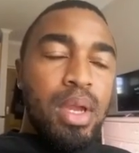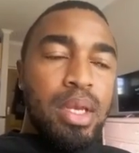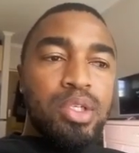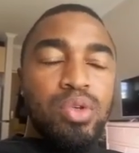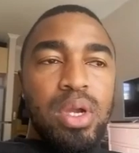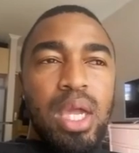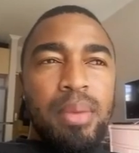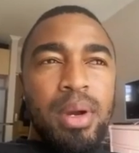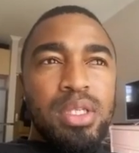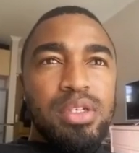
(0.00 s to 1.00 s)
And a story
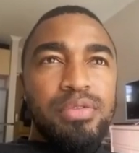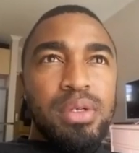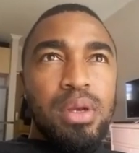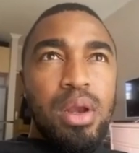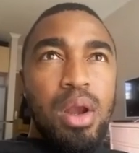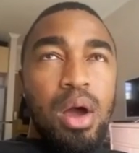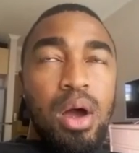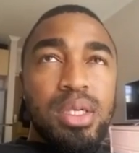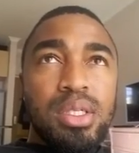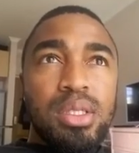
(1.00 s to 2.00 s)
came out even
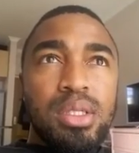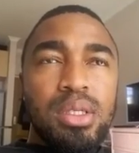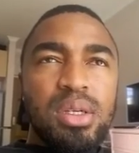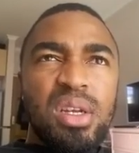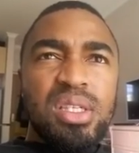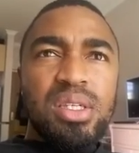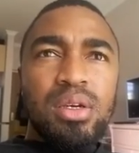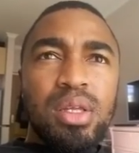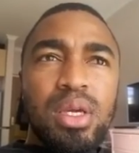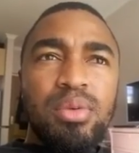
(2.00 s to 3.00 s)
last
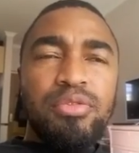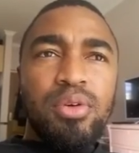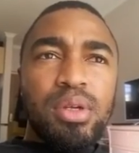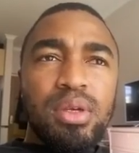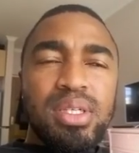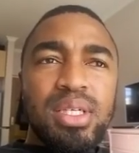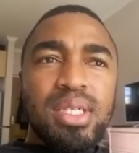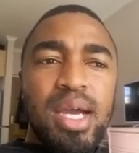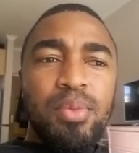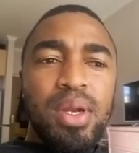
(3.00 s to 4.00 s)
year, the year before. There was a
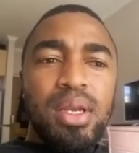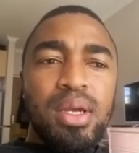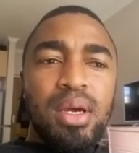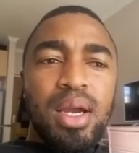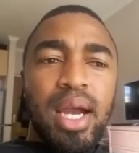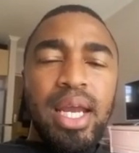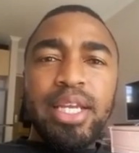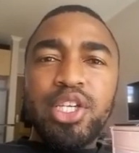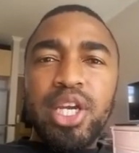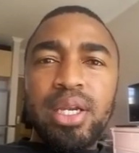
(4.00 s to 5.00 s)
time when
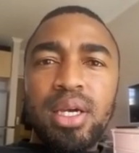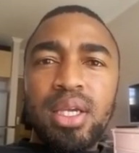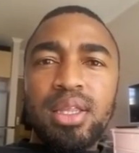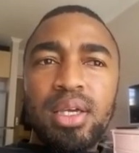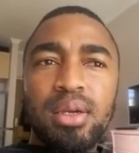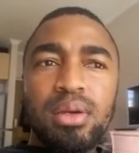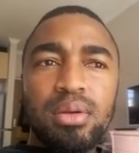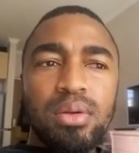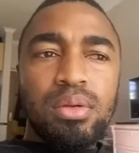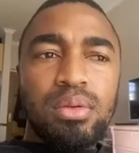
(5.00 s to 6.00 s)
Kylie Jenner, I think,
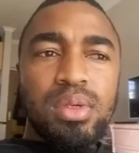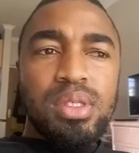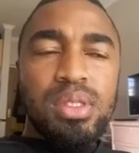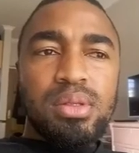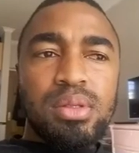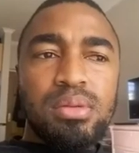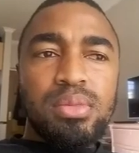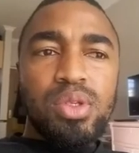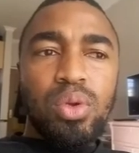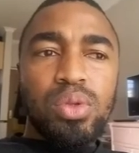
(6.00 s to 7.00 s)
was
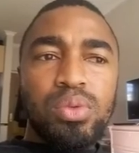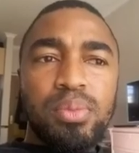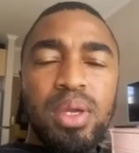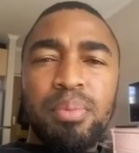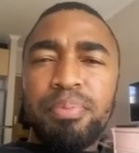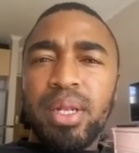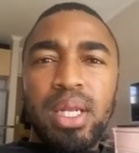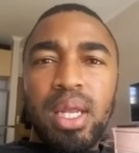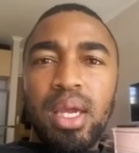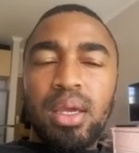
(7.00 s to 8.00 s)
told to be a
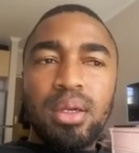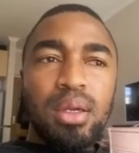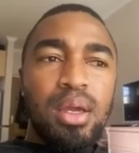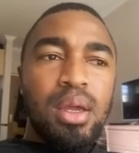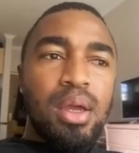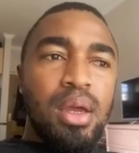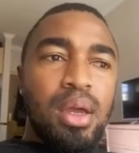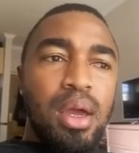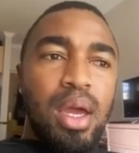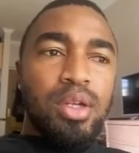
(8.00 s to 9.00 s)
billionaire.
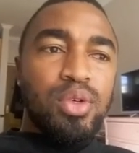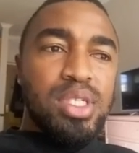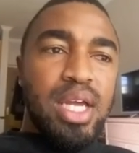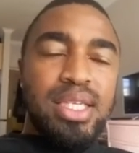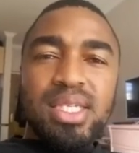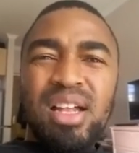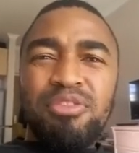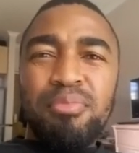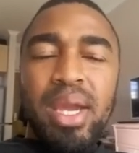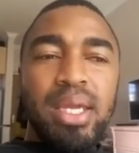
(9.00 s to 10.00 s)
And it was like
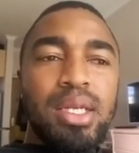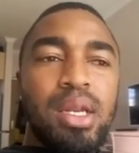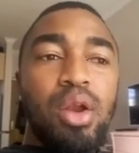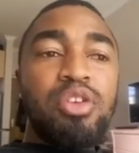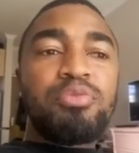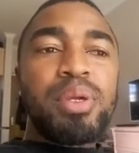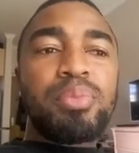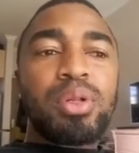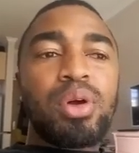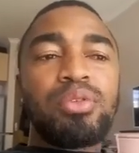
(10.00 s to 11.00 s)
self-made. And a lot of
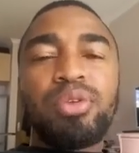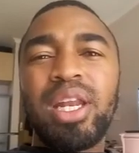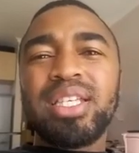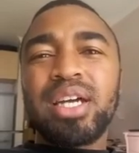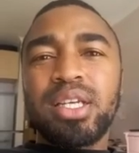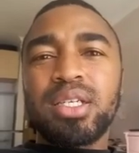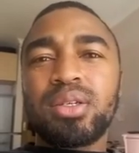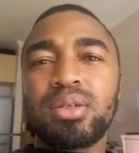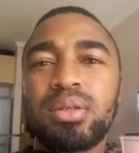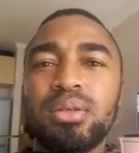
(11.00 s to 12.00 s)
people got really
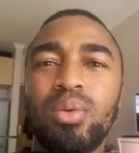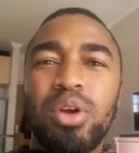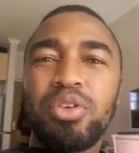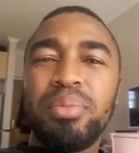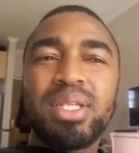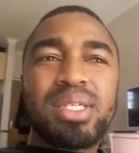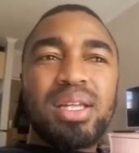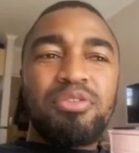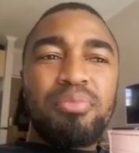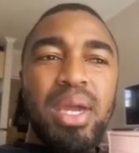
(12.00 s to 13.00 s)
touched. What do you mean
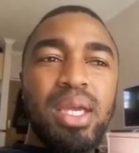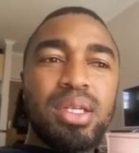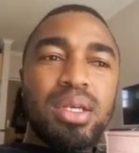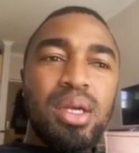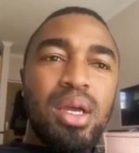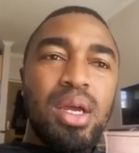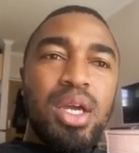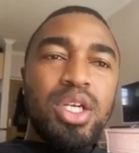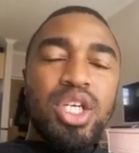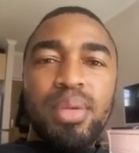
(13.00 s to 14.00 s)
self-made?
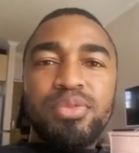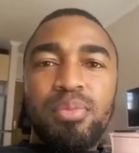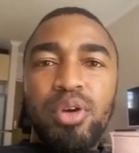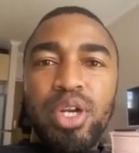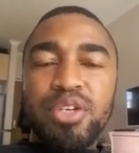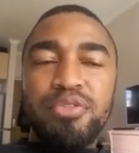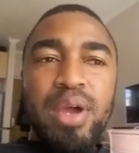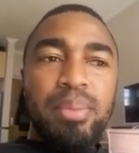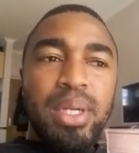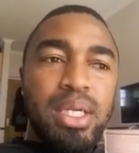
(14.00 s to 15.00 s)
She comes from a rich
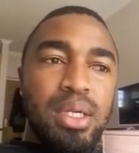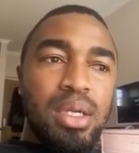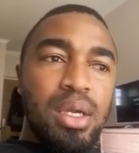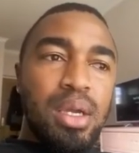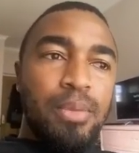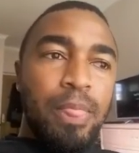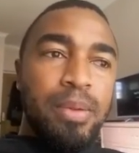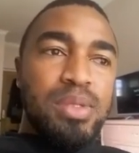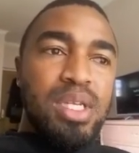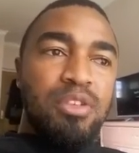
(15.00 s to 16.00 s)
family.
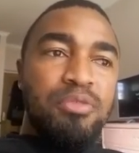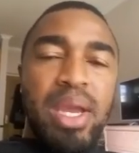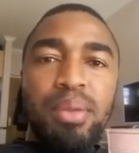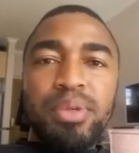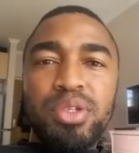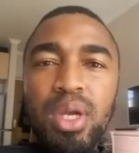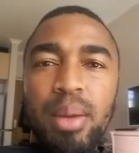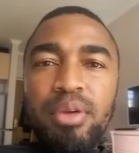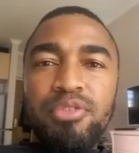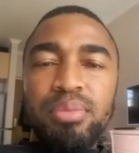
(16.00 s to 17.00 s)
Self-made means you're
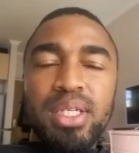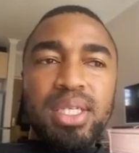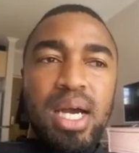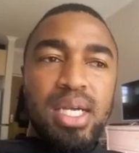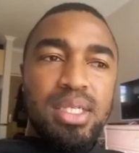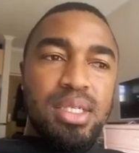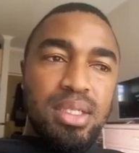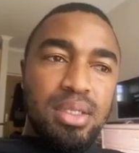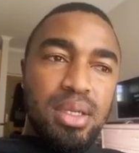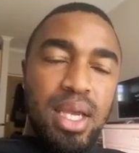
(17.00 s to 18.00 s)
coming from the
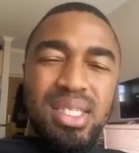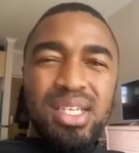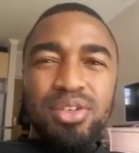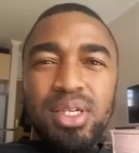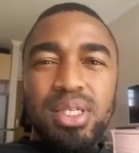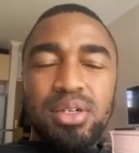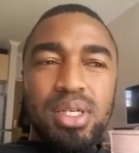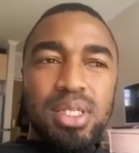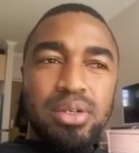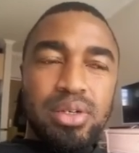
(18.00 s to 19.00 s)
dust, etc.,
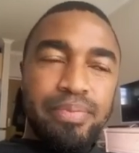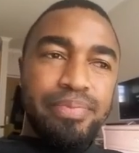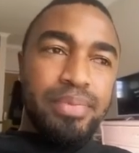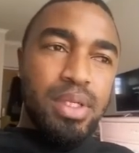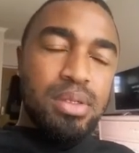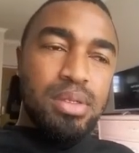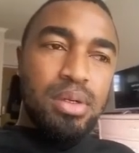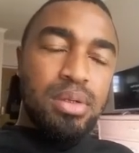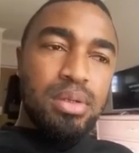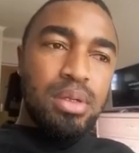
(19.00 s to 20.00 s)
etc., etc.
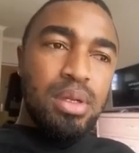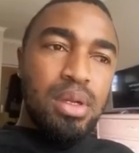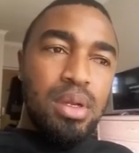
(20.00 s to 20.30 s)
So,